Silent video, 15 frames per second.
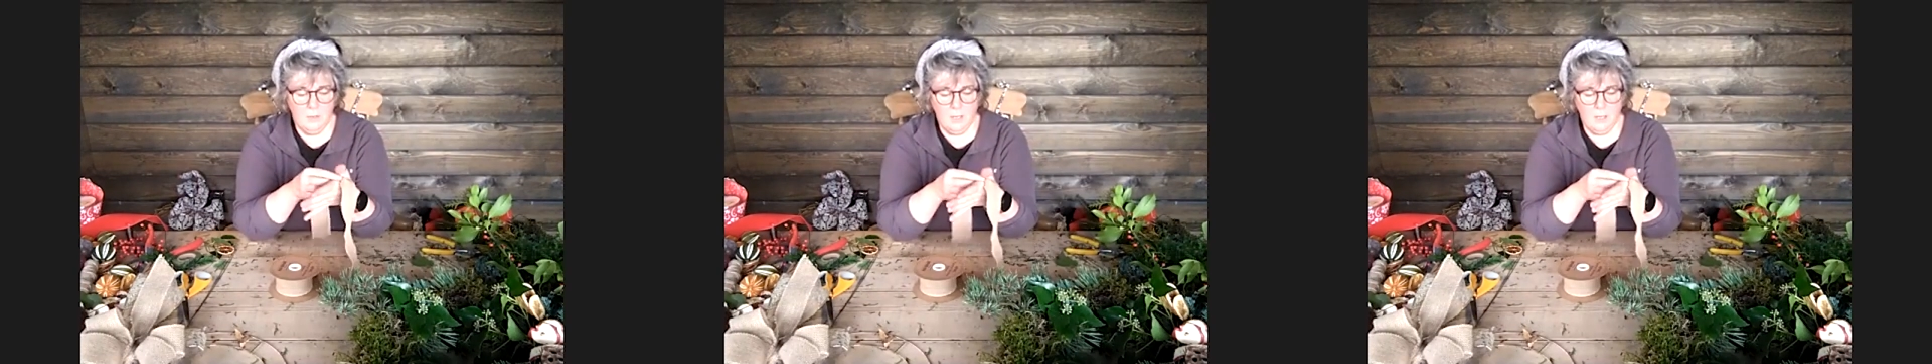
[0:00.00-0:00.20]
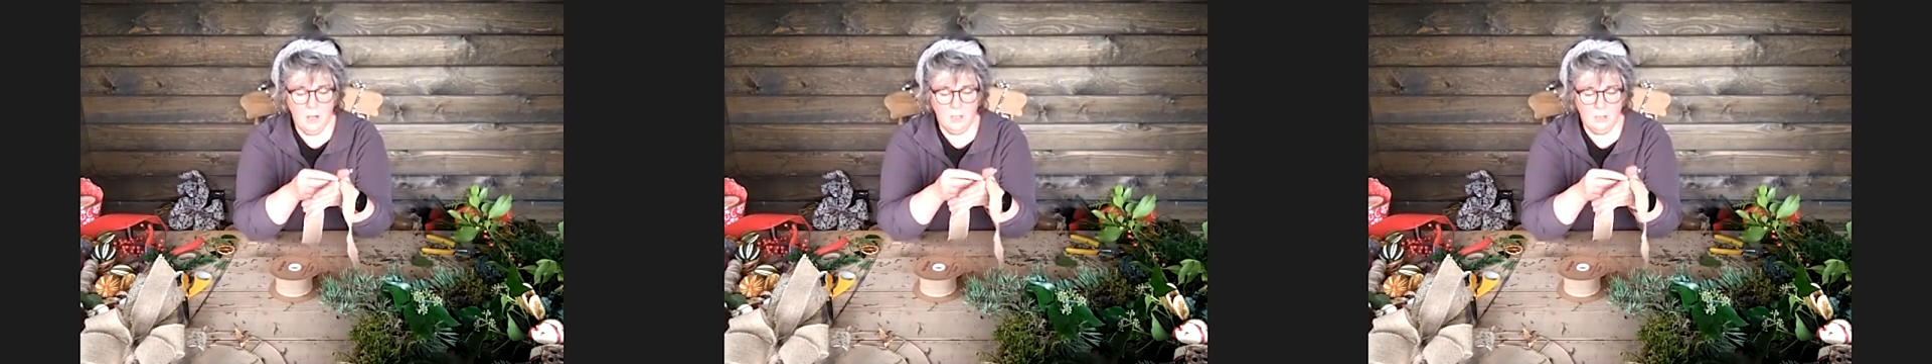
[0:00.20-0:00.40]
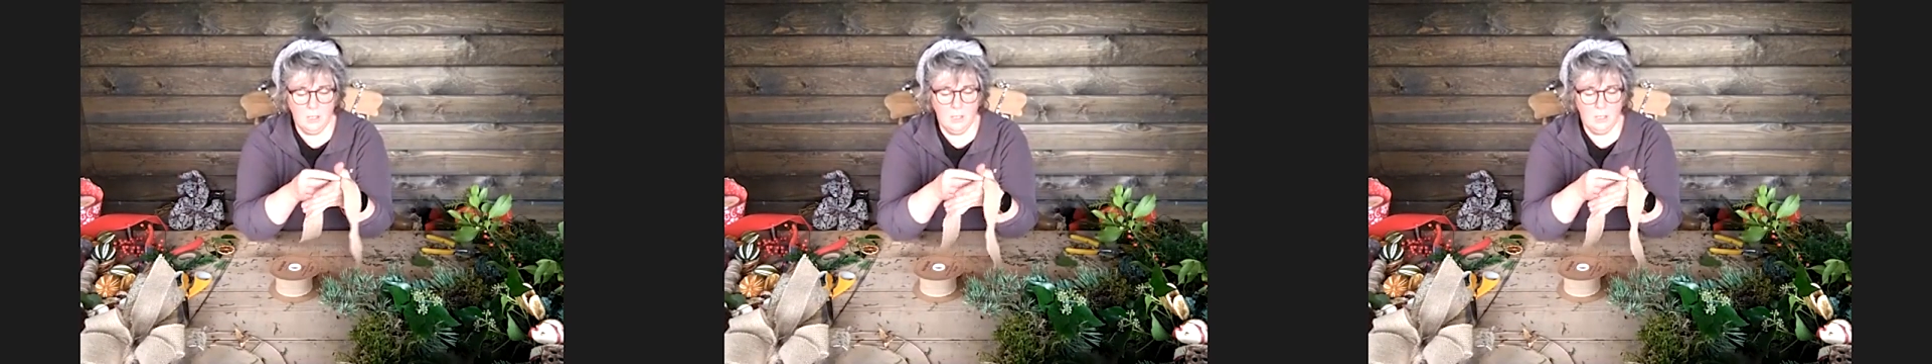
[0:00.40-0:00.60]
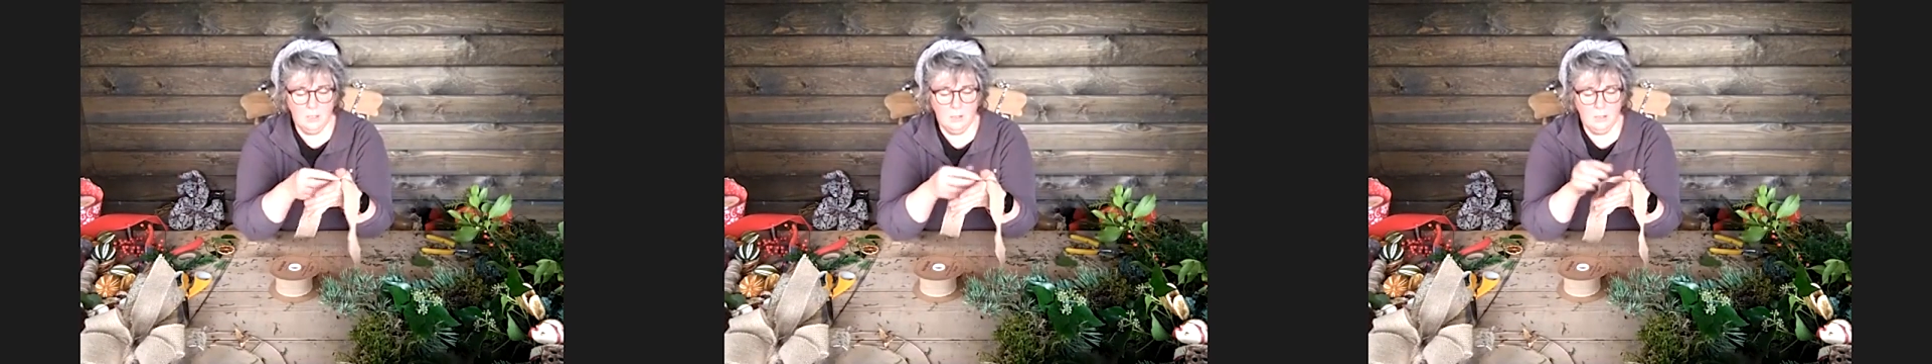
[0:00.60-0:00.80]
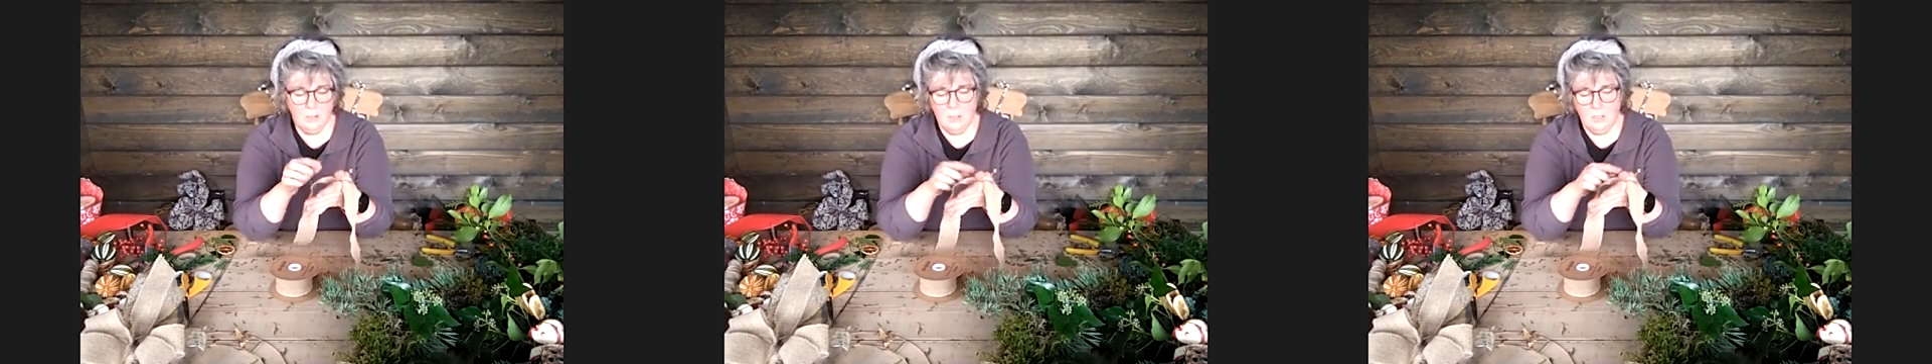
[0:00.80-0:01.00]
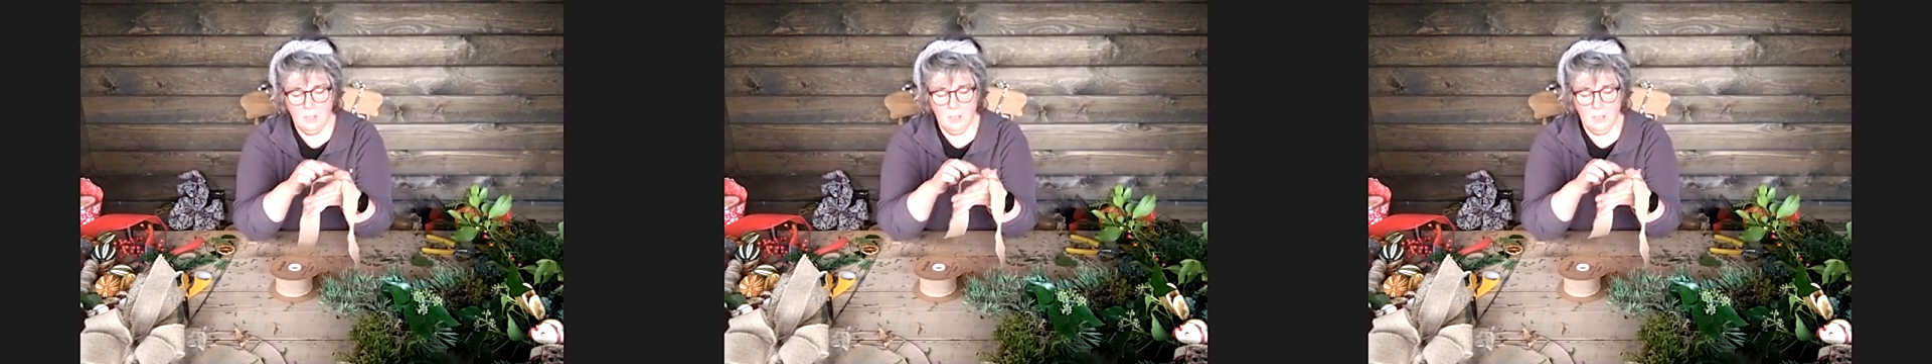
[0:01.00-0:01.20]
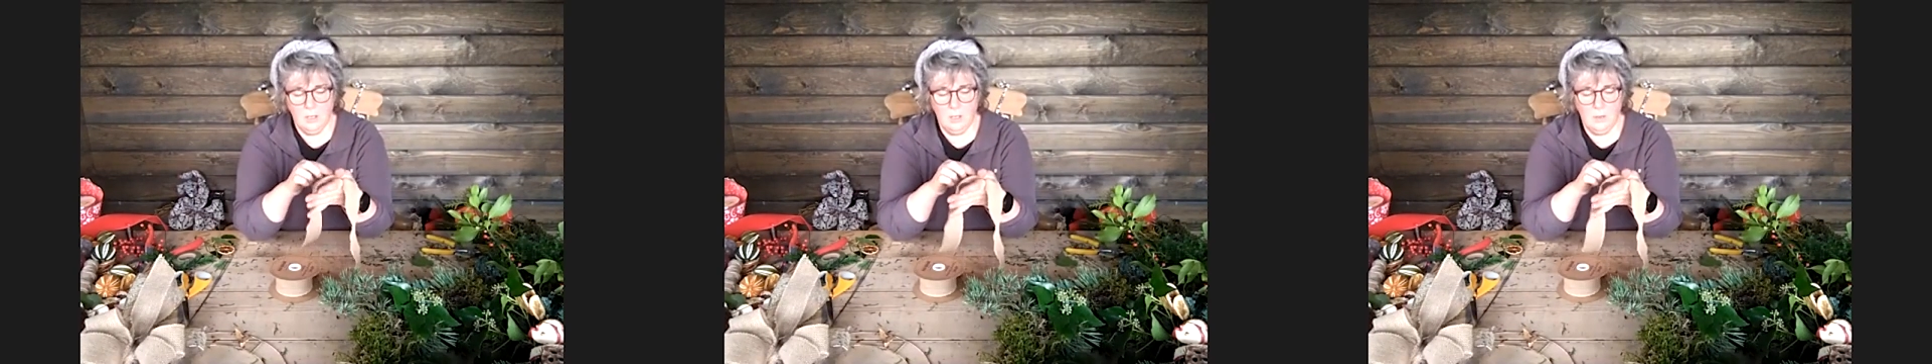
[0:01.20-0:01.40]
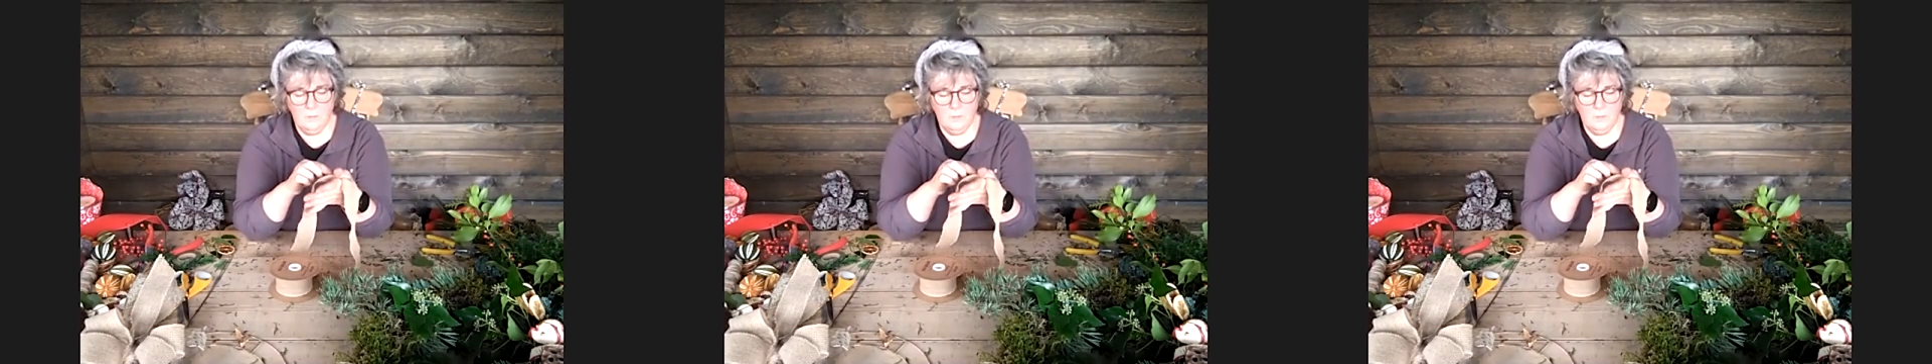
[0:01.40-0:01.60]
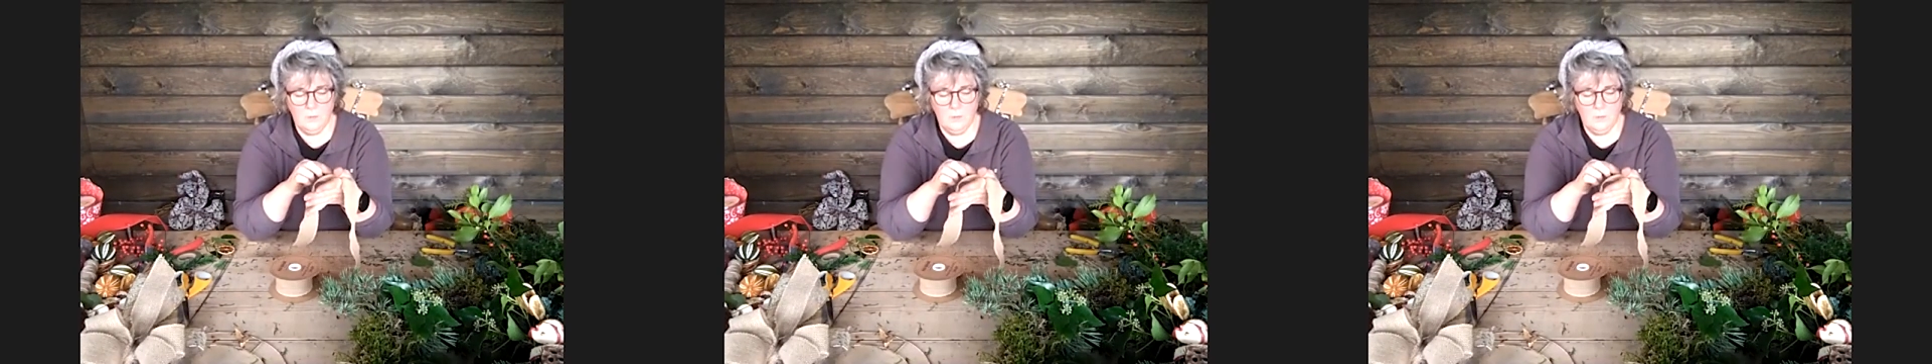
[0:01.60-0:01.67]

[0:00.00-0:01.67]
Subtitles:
collar of